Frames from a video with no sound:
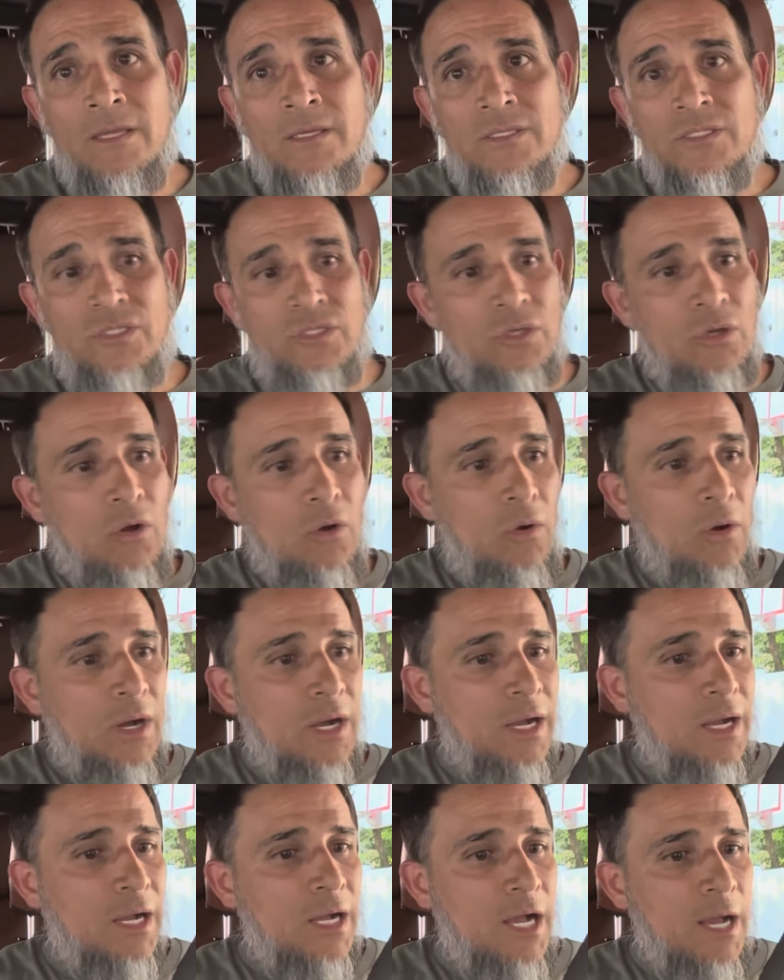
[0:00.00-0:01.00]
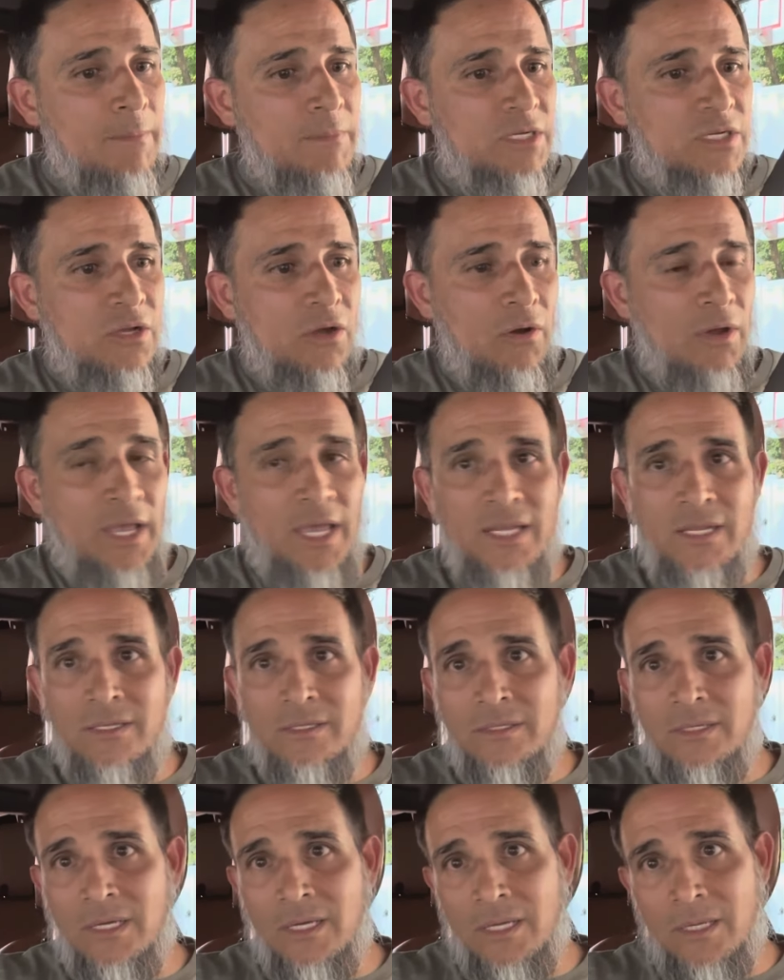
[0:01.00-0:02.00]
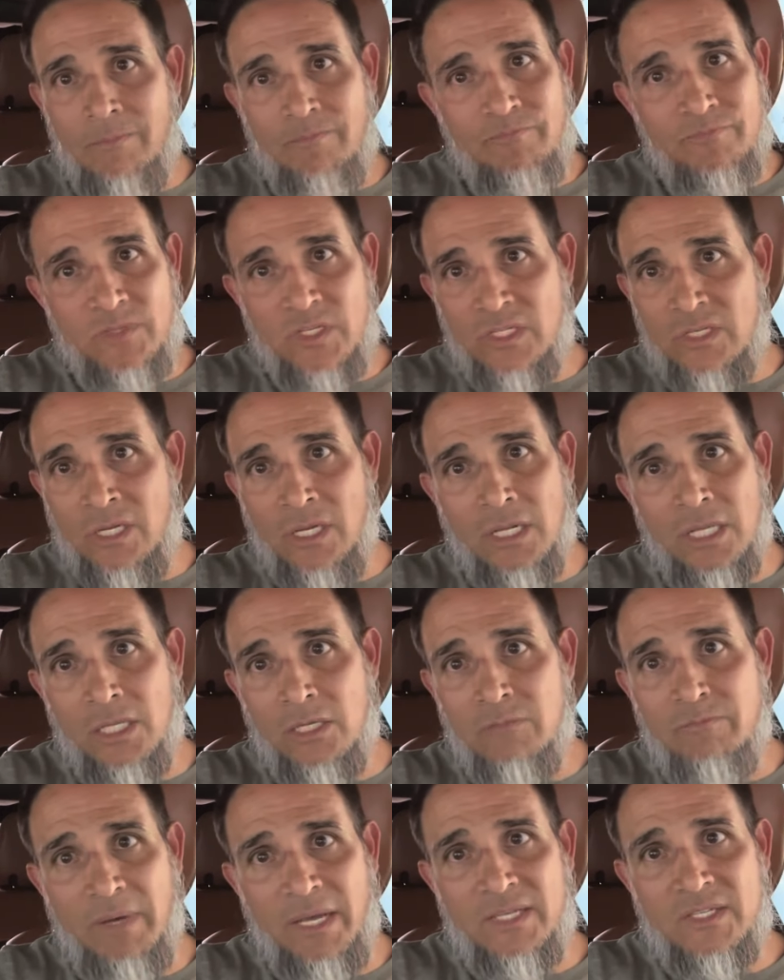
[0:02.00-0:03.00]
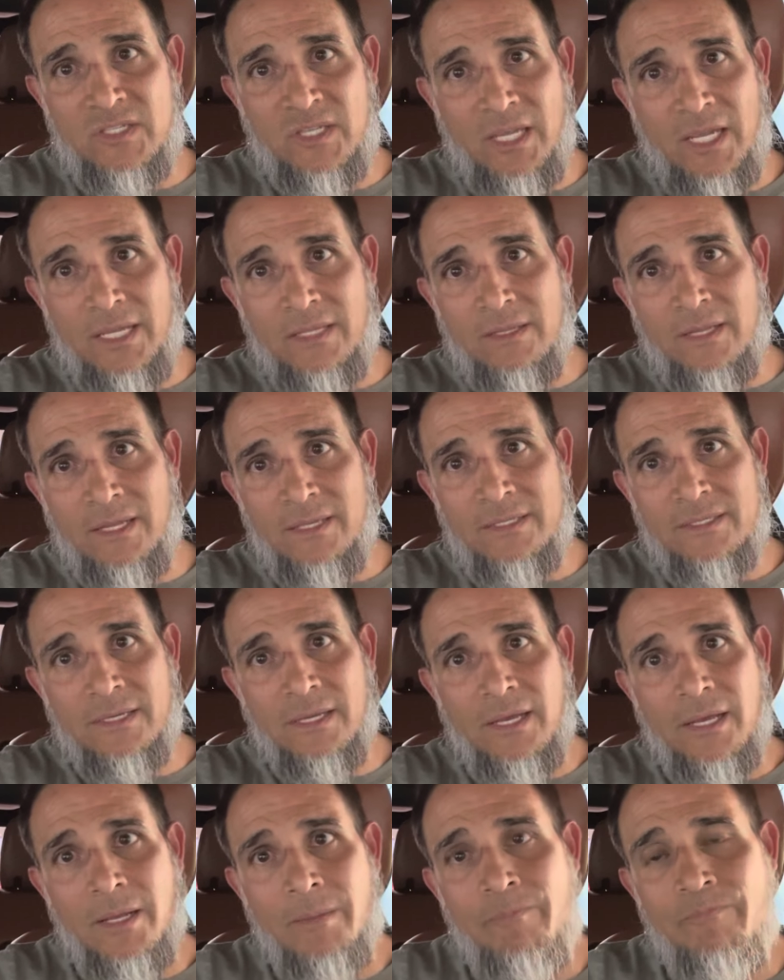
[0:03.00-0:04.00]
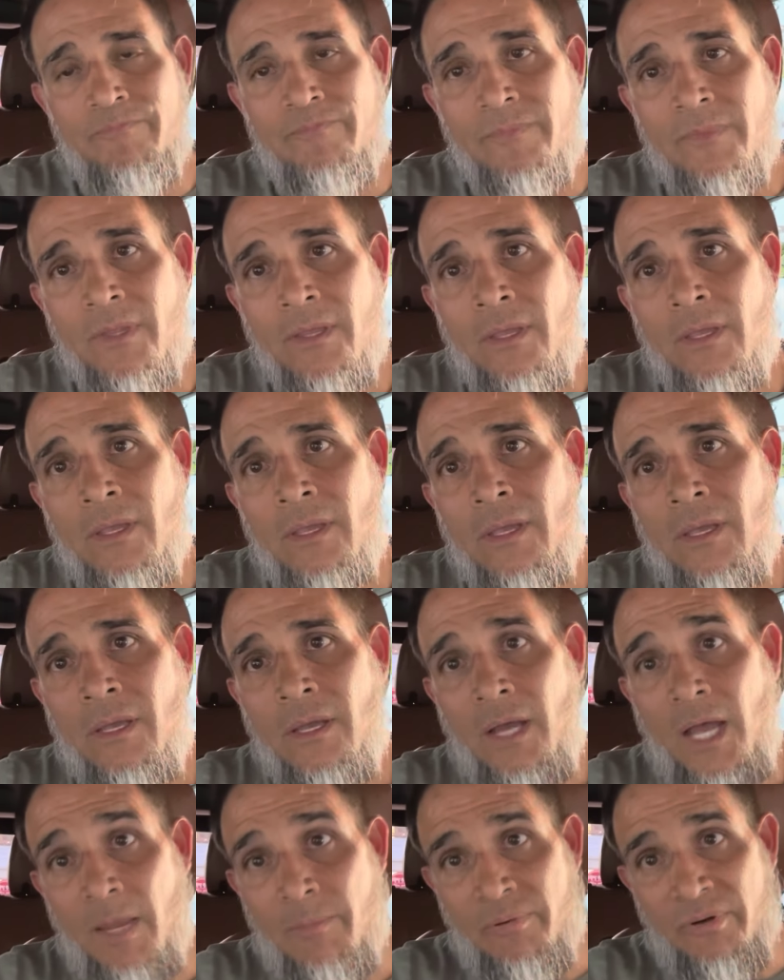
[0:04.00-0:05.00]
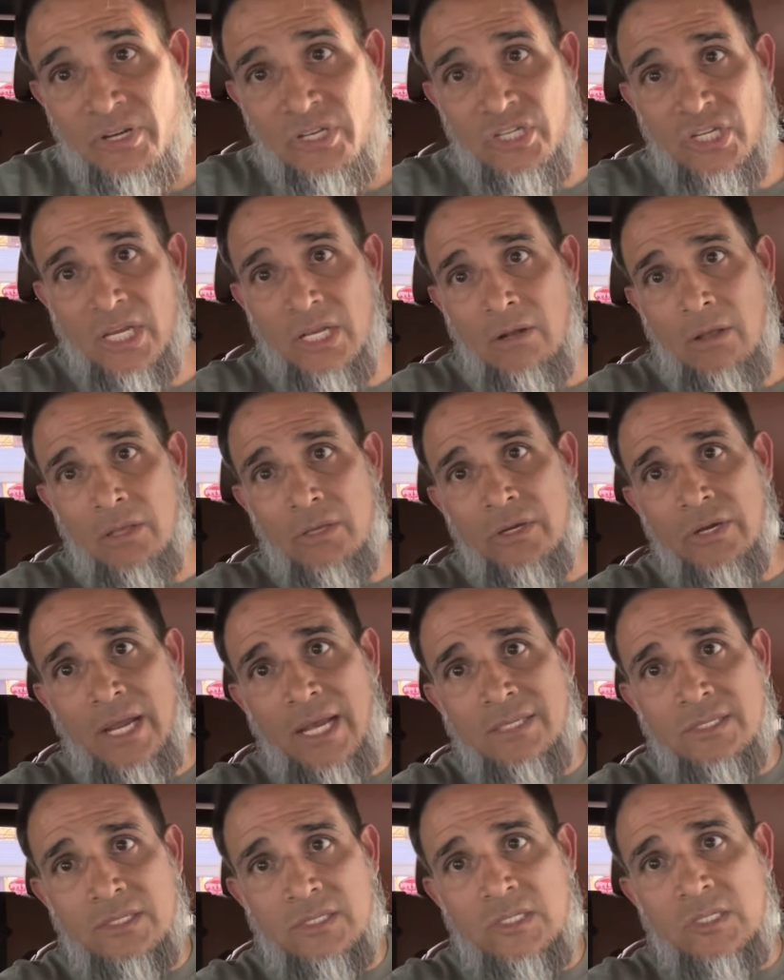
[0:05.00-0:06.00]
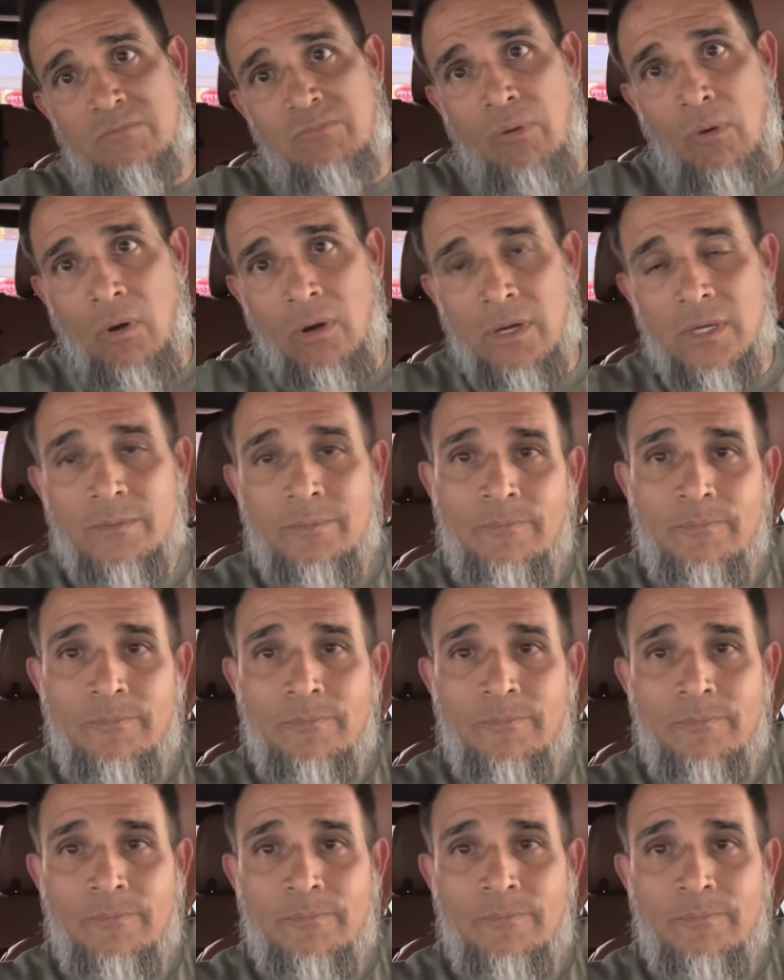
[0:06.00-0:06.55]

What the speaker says: So I'm going to go ahead and just conclude by saying that I appreciate all you guys' support.